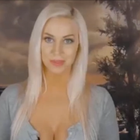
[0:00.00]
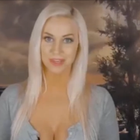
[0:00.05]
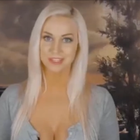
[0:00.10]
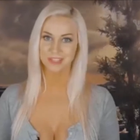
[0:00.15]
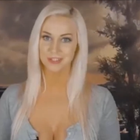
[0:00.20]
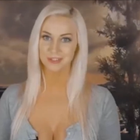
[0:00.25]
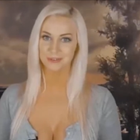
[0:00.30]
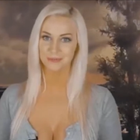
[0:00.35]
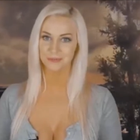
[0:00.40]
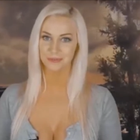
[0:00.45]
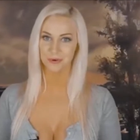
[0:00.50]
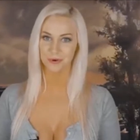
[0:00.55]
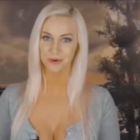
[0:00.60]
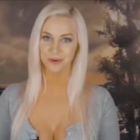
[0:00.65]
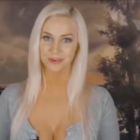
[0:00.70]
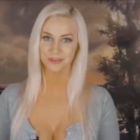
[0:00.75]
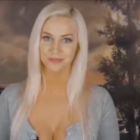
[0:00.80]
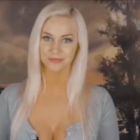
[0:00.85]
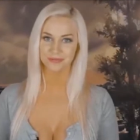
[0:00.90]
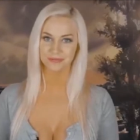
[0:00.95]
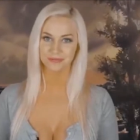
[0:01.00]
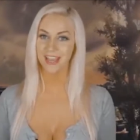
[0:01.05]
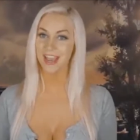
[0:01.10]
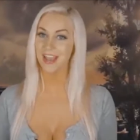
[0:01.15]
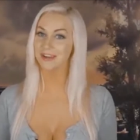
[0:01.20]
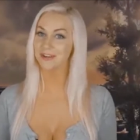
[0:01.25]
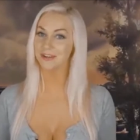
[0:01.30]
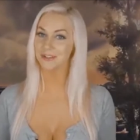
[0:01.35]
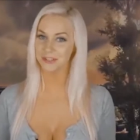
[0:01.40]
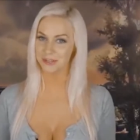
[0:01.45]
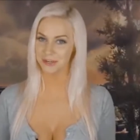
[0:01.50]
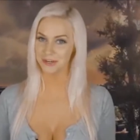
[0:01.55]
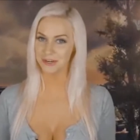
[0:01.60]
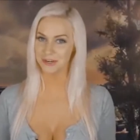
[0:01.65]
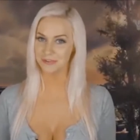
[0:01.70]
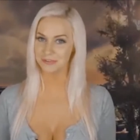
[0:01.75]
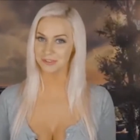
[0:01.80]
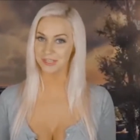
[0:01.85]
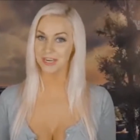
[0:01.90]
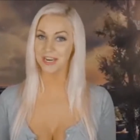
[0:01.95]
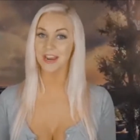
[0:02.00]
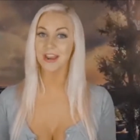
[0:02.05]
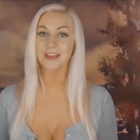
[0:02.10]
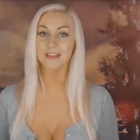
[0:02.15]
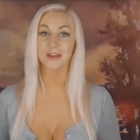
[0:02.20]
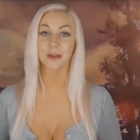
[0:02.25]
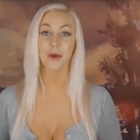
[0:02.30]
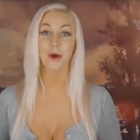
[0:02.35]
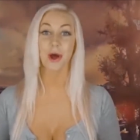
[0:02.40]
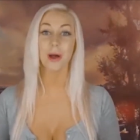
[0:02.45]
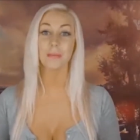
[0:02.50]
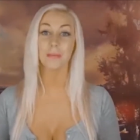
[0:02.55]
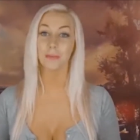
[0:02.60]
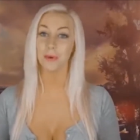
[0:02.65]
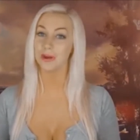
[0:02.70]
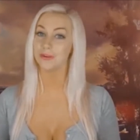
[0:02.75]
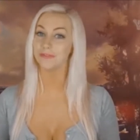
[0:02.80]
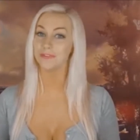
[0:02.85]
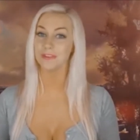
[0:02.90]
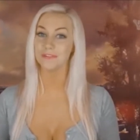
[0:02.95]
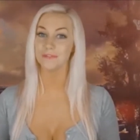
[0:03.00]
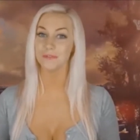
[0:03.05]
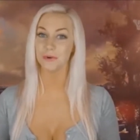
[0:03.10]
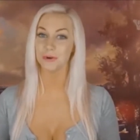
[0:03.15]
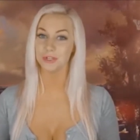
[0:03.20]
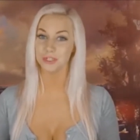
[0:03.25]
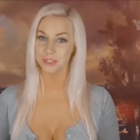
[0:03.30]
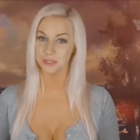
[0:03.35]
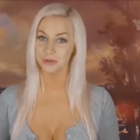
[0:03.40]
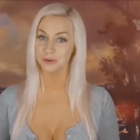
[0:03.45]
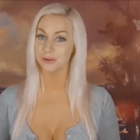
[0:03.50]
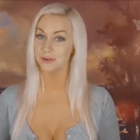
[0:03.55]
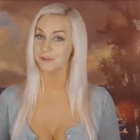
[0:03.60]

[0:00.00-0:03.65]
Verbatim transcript: for the PlayStation 4. And alternatively, the co-op 1v4